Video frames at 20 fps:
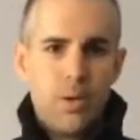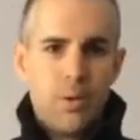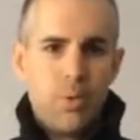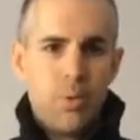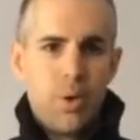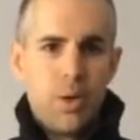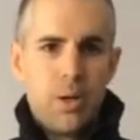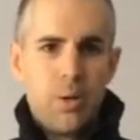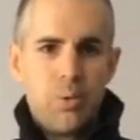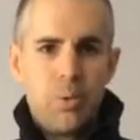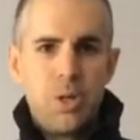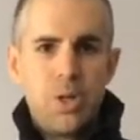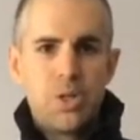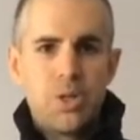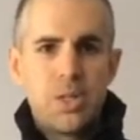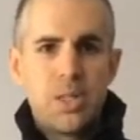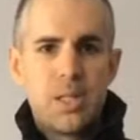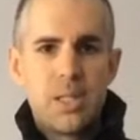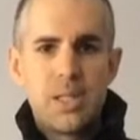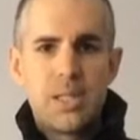where it
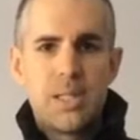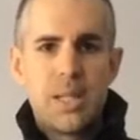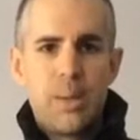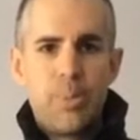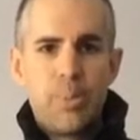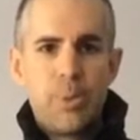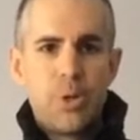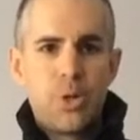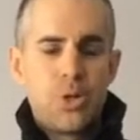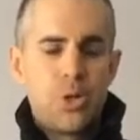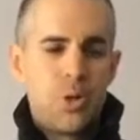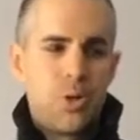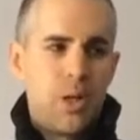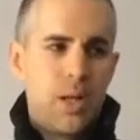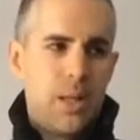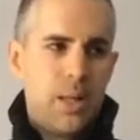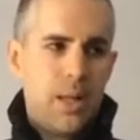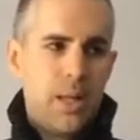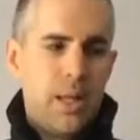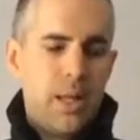reaches its temperature,
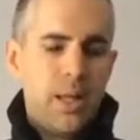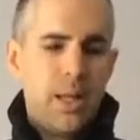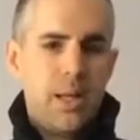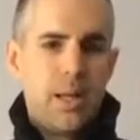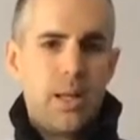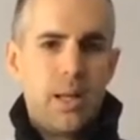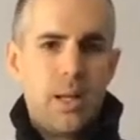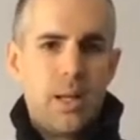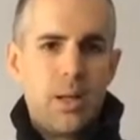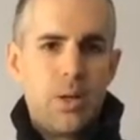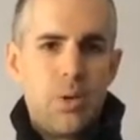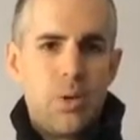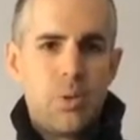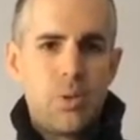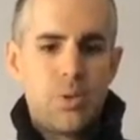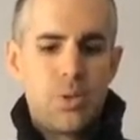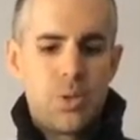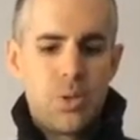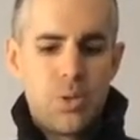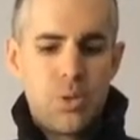and then it
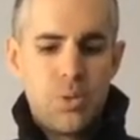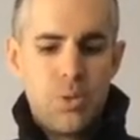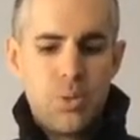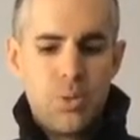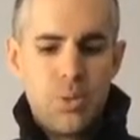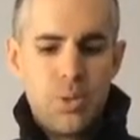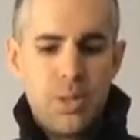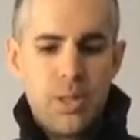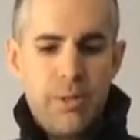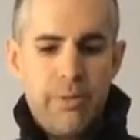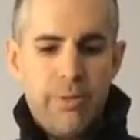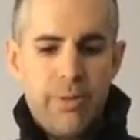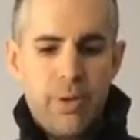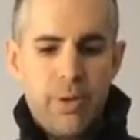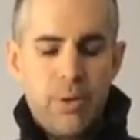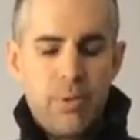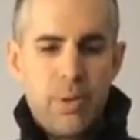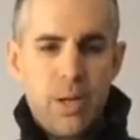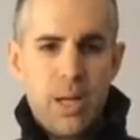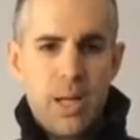goes to
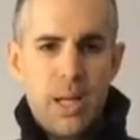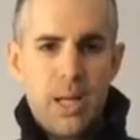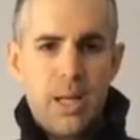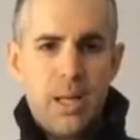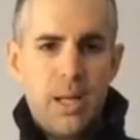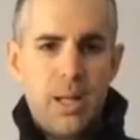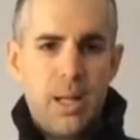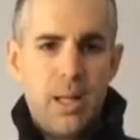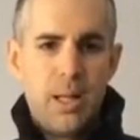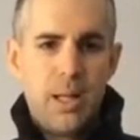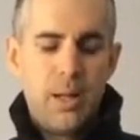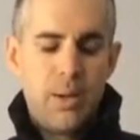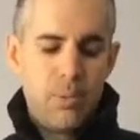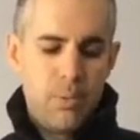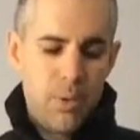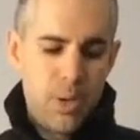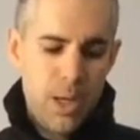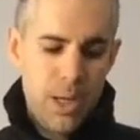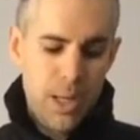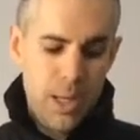default red, and
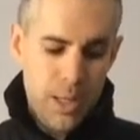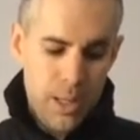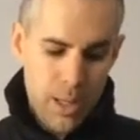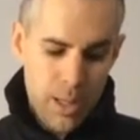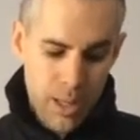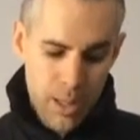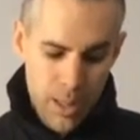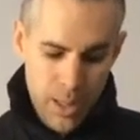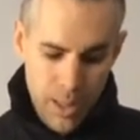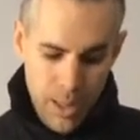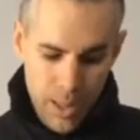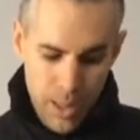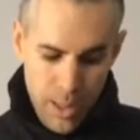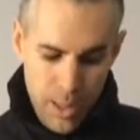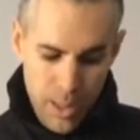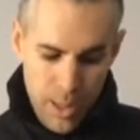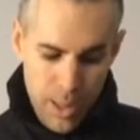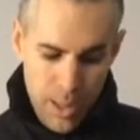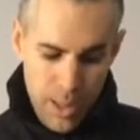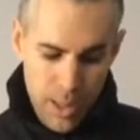then white,
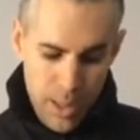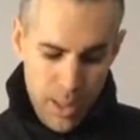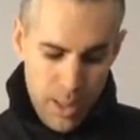and